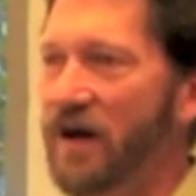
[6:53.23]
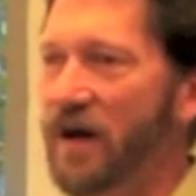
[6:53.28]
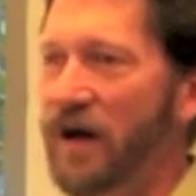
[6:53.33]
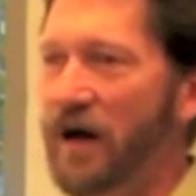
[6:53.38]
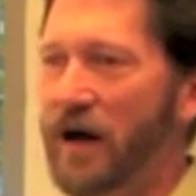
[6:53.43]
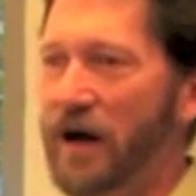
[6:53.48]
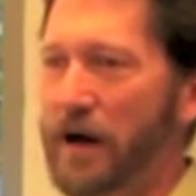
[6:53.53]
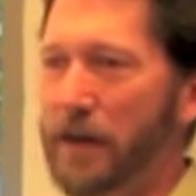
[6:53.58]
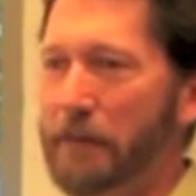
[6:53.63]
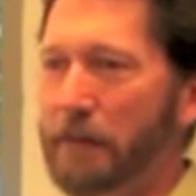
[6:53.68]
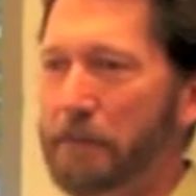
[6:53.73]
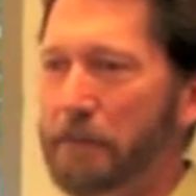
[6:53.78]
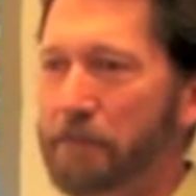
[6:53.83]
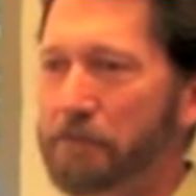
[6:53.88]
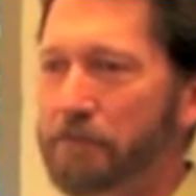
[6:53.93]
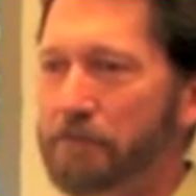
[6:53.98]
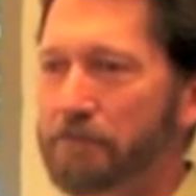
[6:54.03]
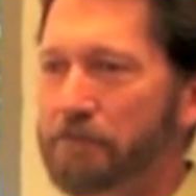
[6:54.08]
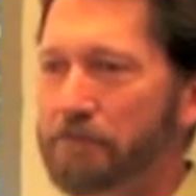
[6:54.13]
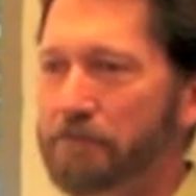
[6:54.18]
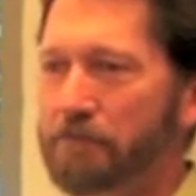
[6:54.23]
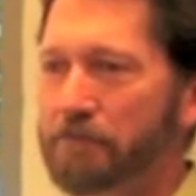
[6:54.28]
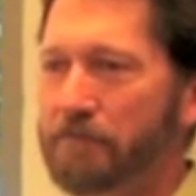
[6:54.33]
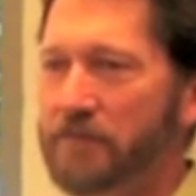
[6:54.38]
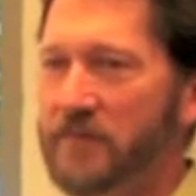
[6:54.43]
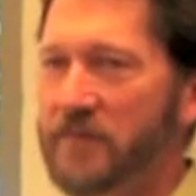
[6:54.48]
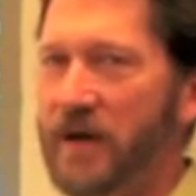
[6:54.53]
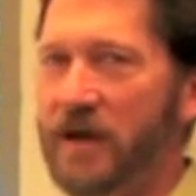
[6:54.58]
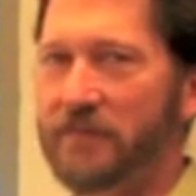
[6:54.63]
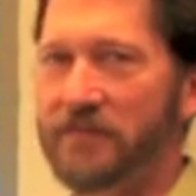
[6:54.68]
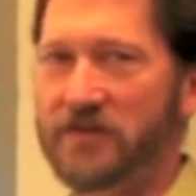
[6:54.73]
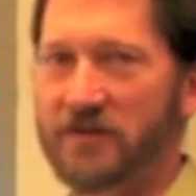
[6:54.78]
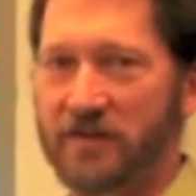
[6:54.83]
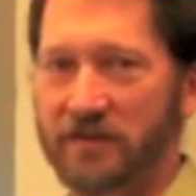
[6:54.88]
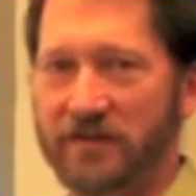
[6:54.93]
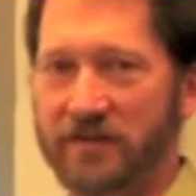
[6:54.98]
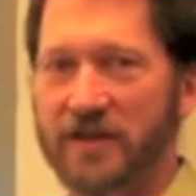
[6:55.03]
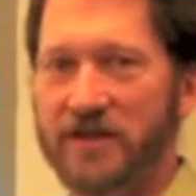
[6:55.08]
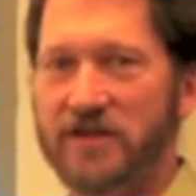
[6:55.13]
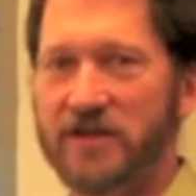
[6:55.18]
I'm
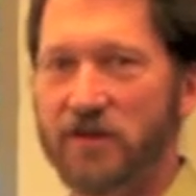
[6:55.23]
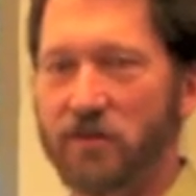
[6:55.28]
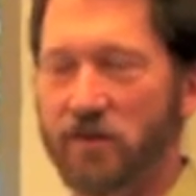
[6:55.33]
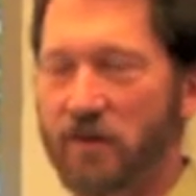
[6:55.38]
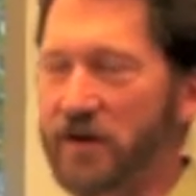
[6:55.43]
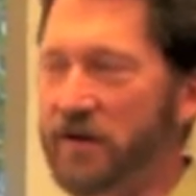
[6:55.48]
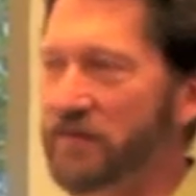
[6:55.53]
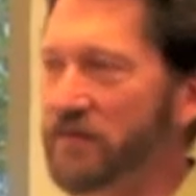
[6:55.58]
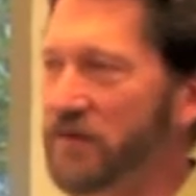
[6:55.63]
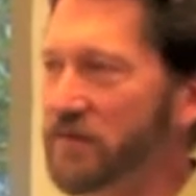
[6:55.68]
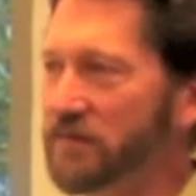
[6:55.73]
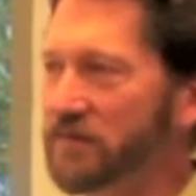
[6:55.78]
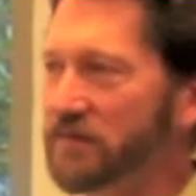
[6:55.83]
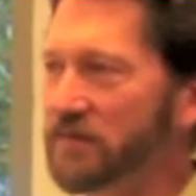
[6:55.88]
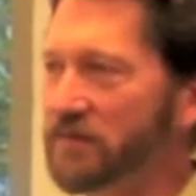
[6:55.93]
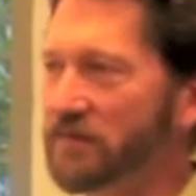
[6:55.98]
still teaching one of them.